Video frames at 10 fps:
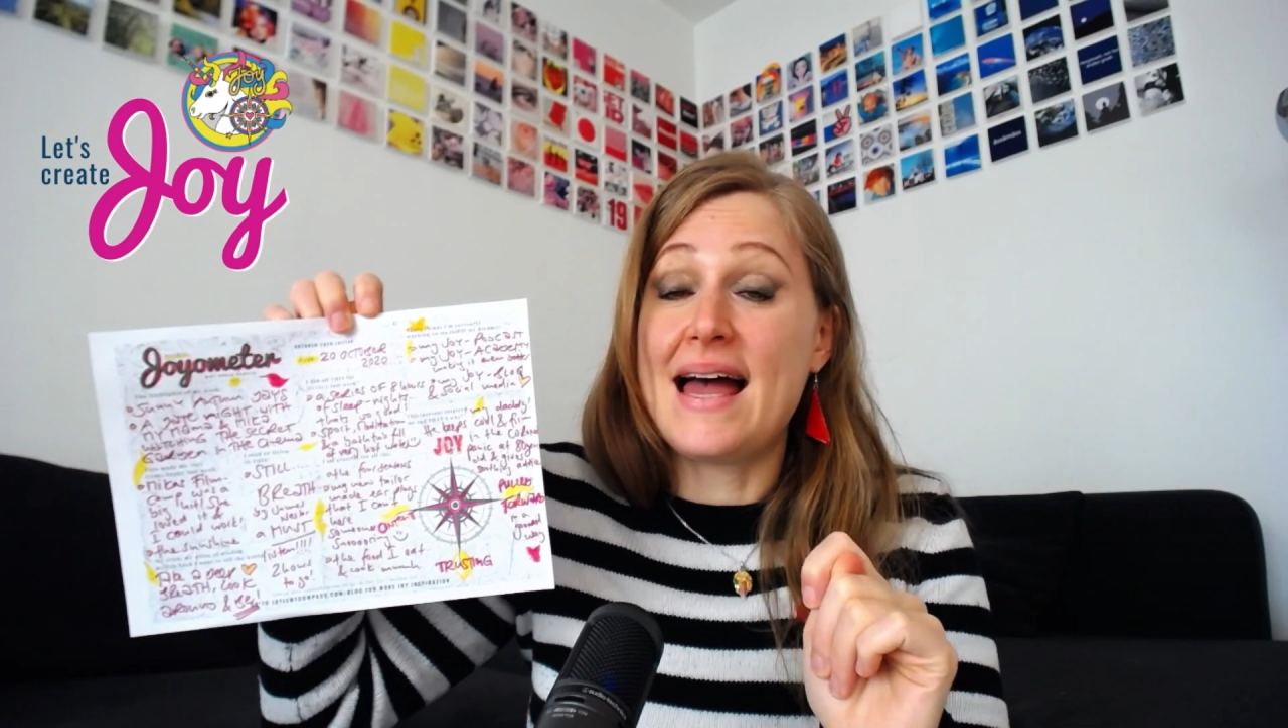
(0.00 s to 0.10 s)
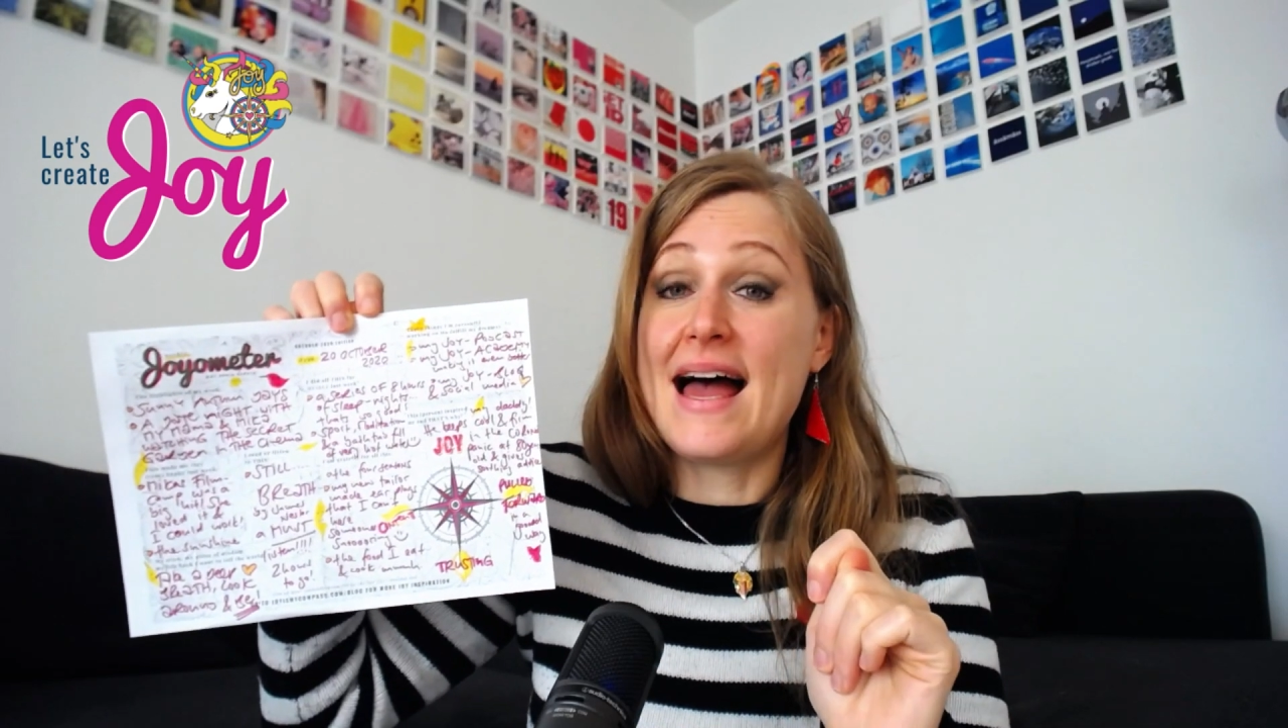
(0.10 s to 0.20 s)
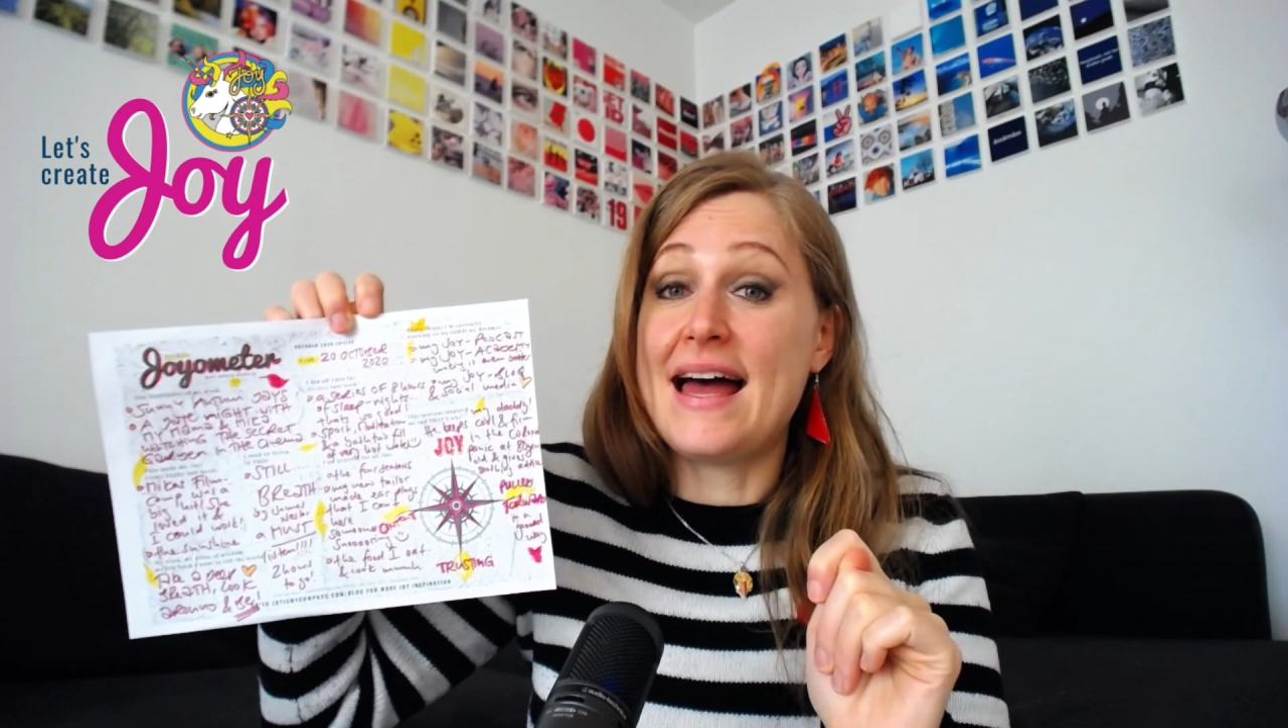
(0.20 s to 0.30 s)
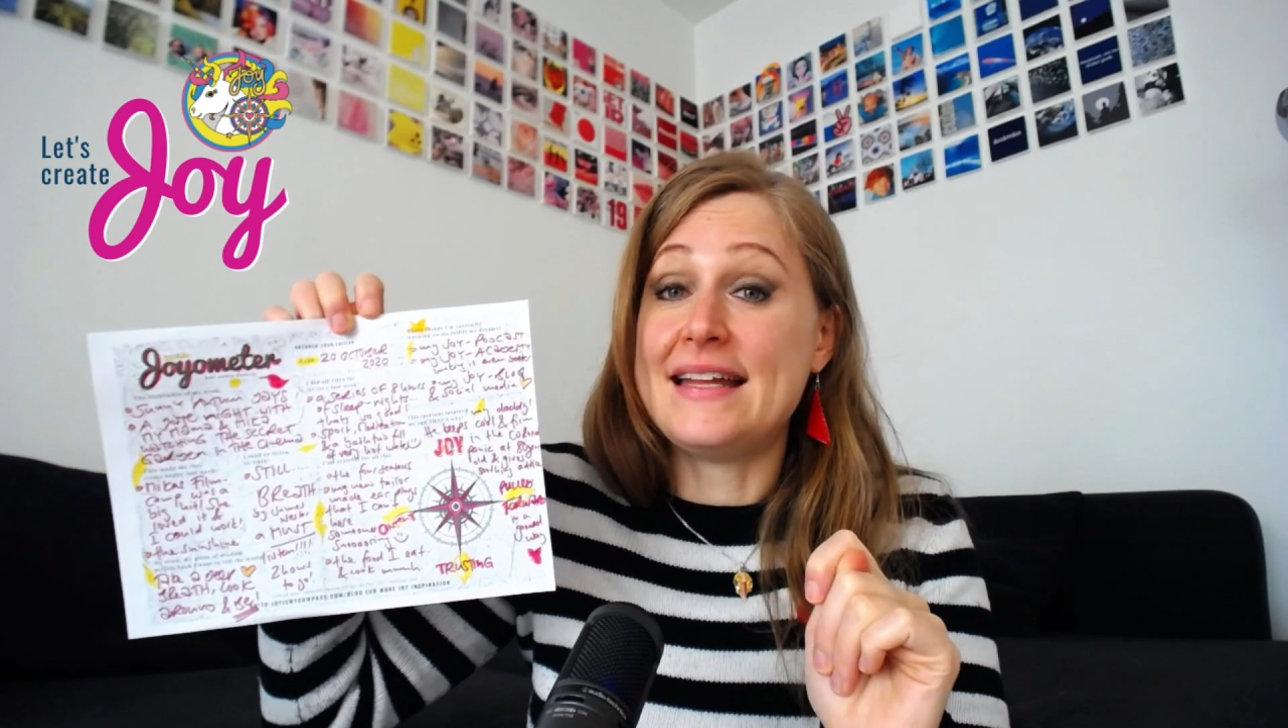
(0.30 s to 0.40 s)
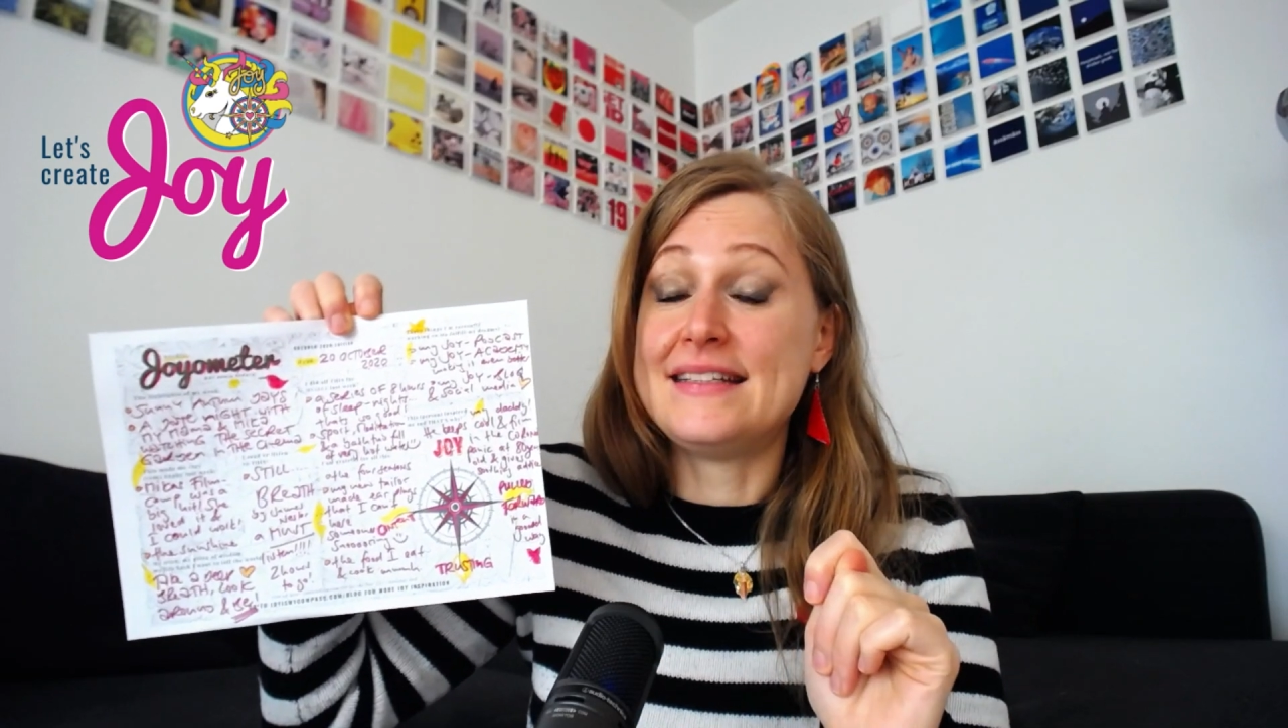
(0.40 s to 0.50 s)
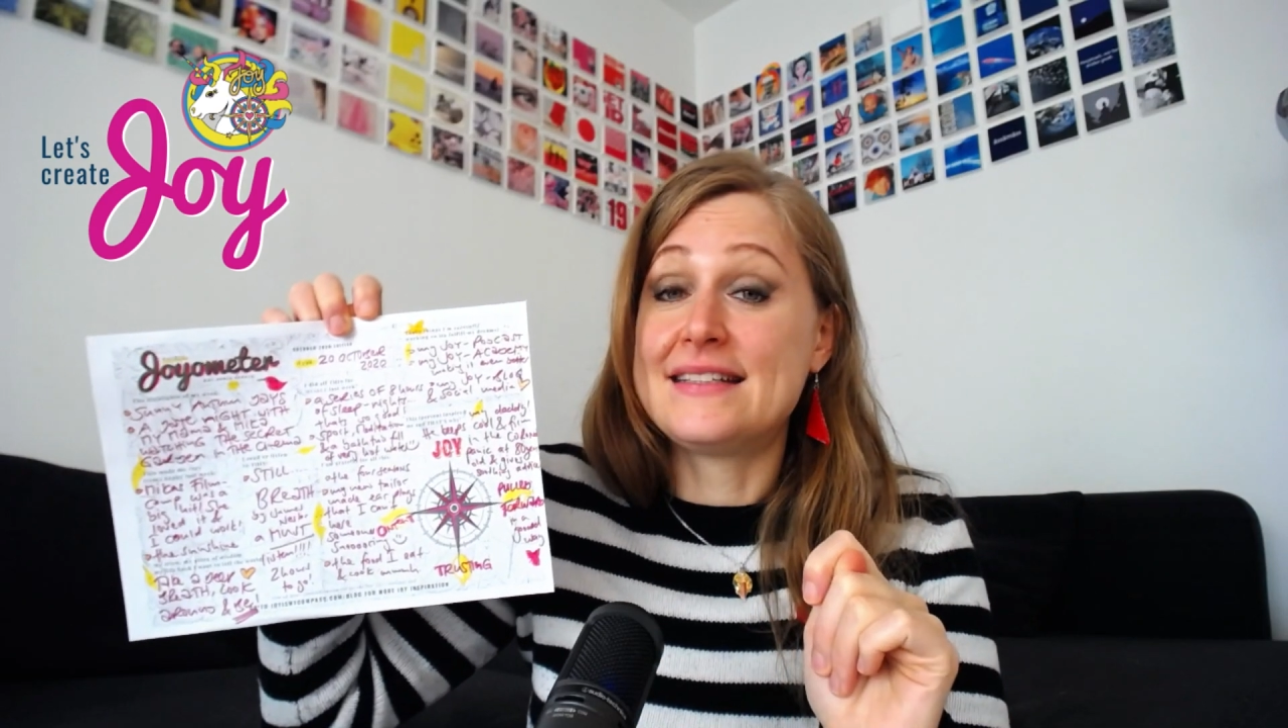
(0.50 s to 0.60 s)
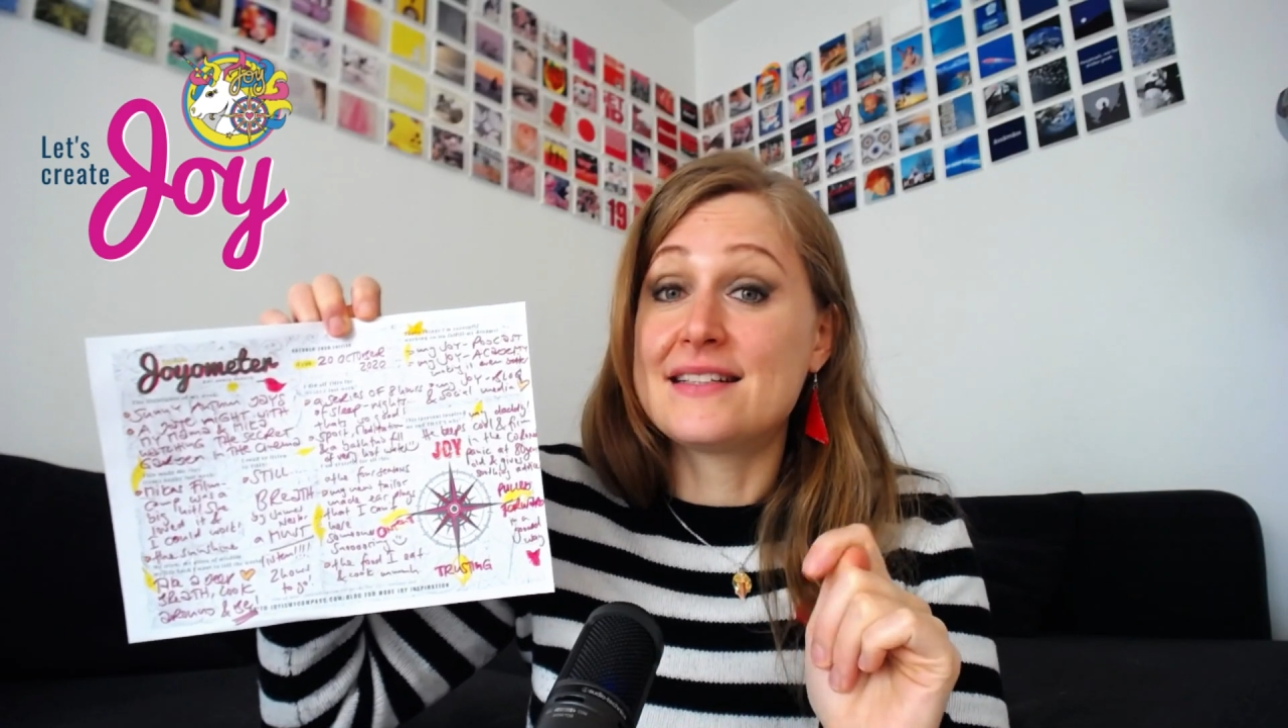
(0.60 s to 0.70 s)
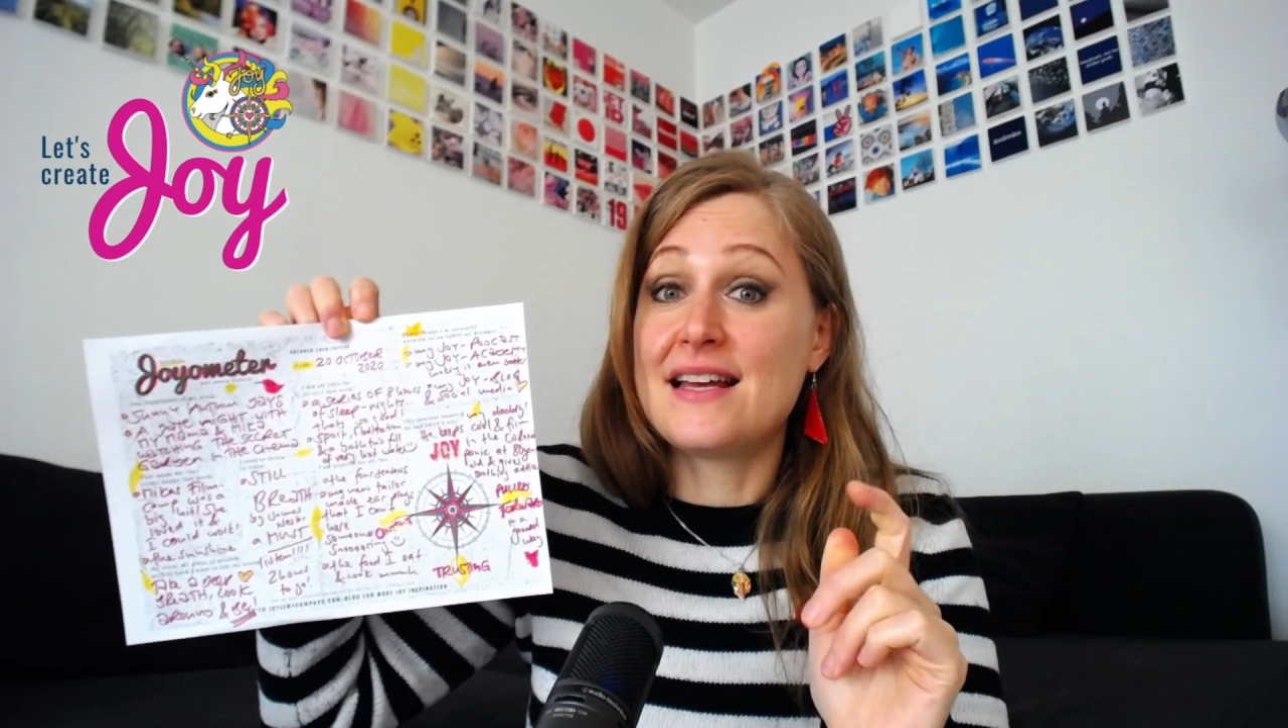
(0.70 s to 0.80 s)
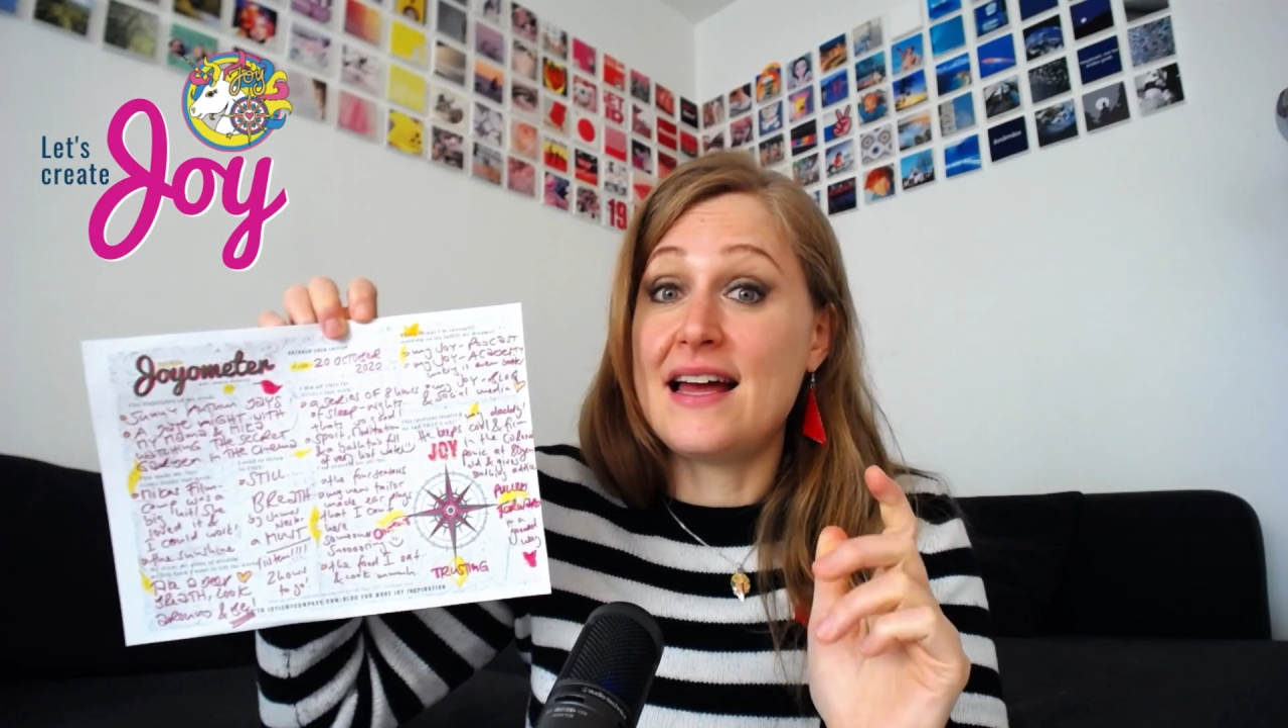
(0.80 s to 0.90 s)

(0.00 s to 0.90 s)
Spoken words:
And